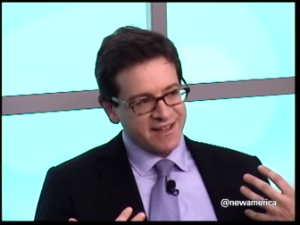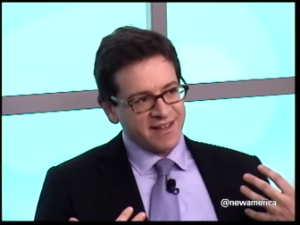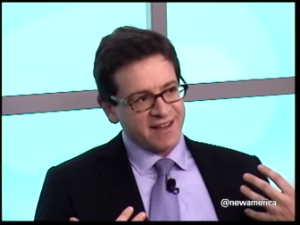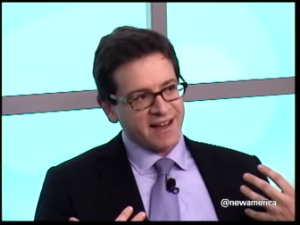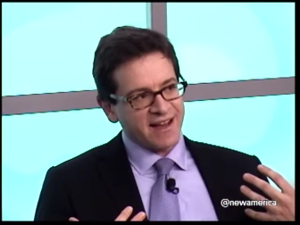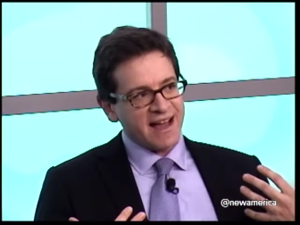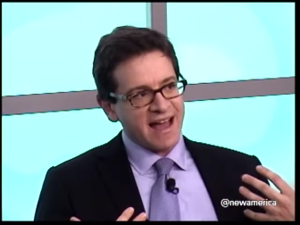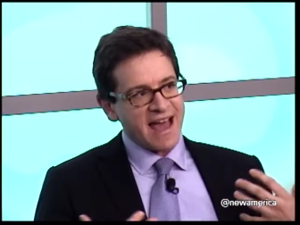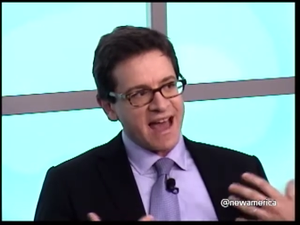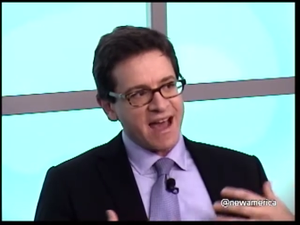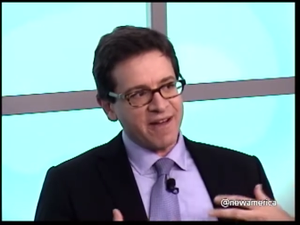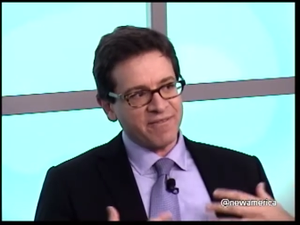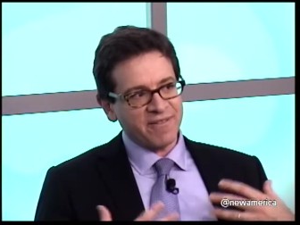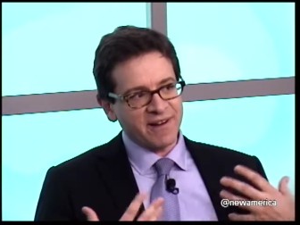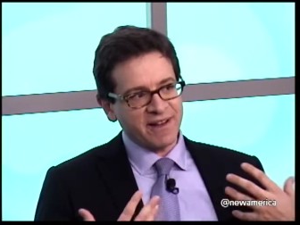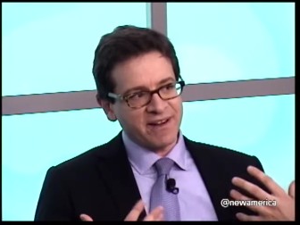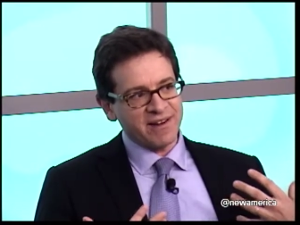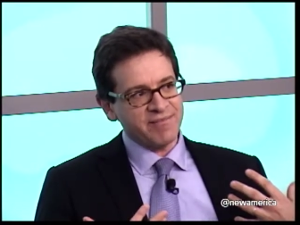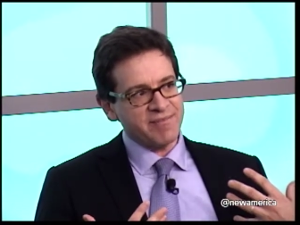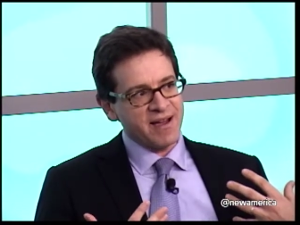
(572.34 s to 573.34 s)

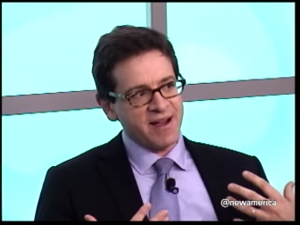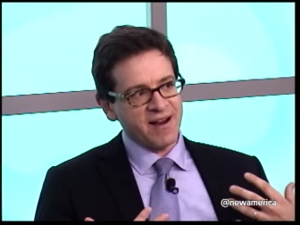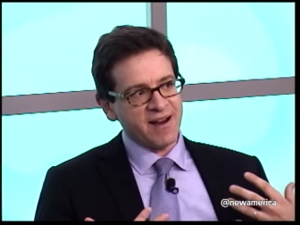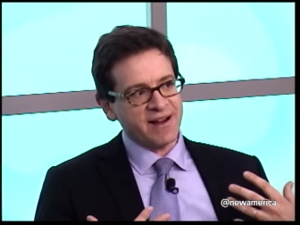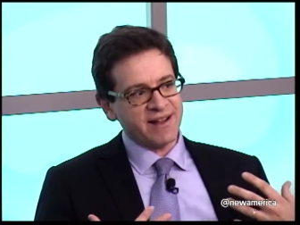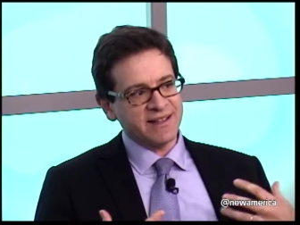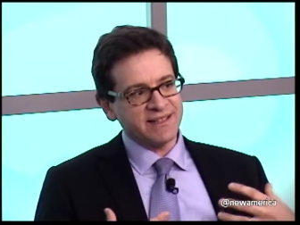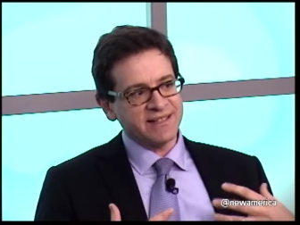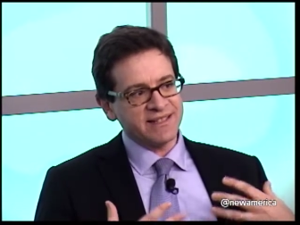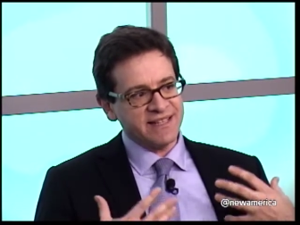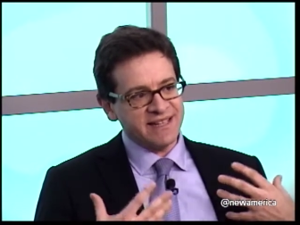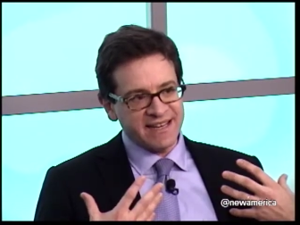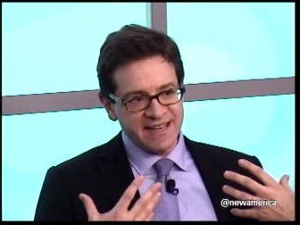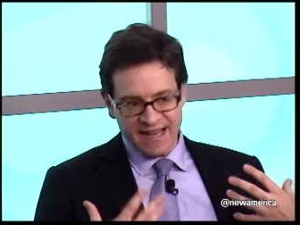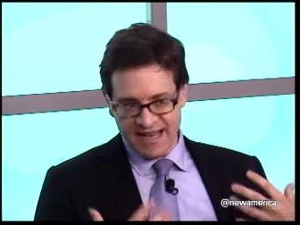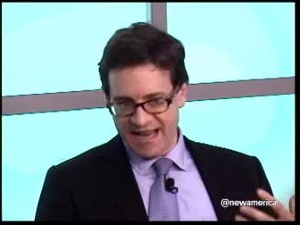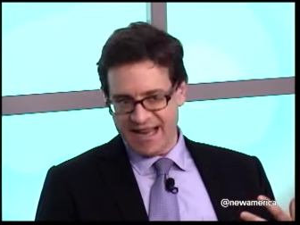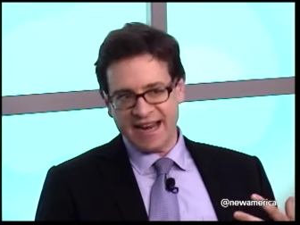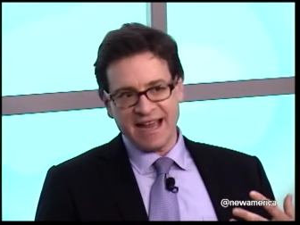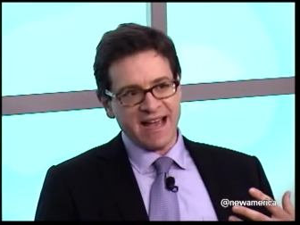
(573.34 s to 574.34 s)
African Americans did
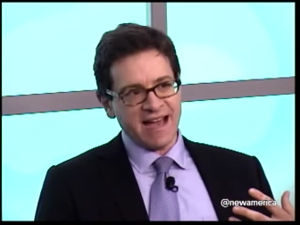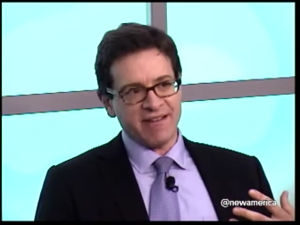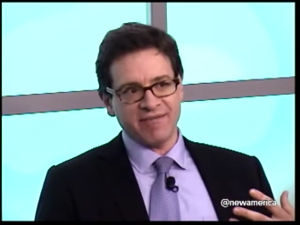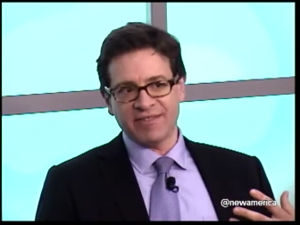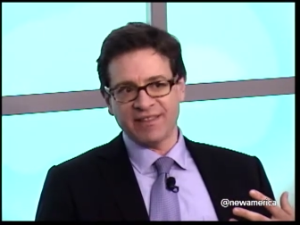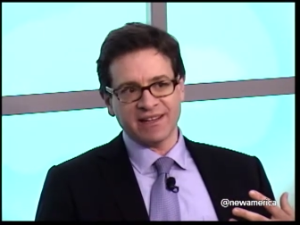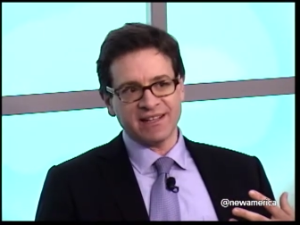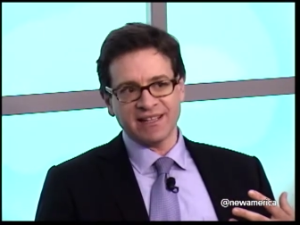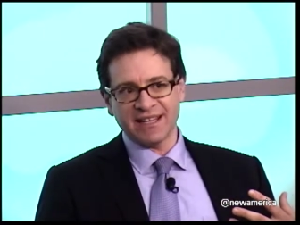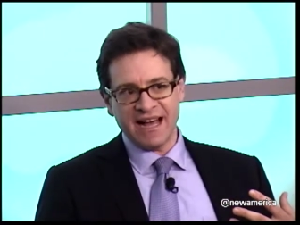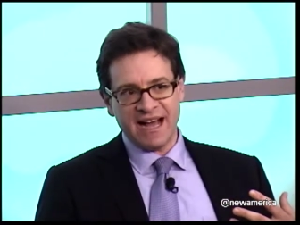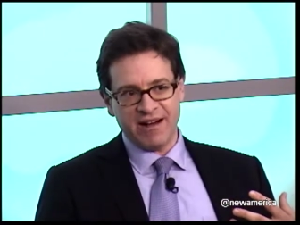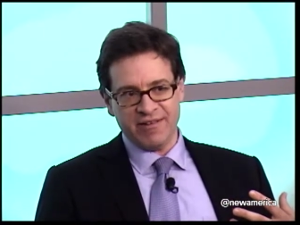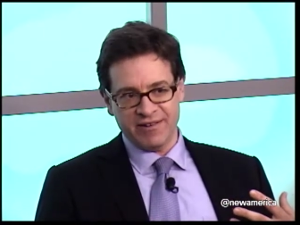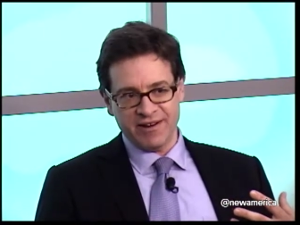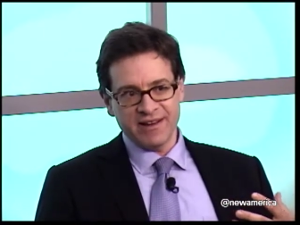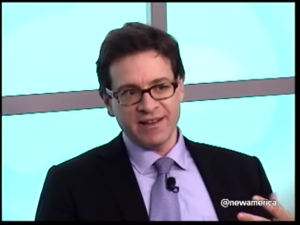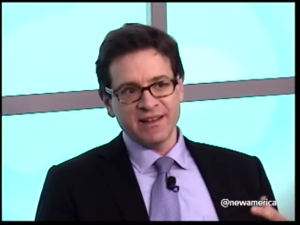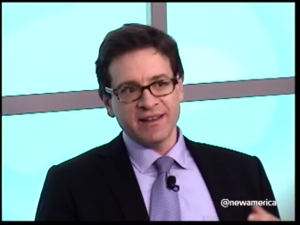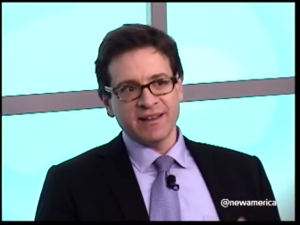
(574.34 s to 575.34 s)
not have the
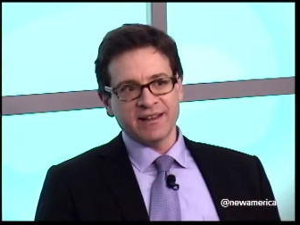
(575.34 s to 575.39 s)
clout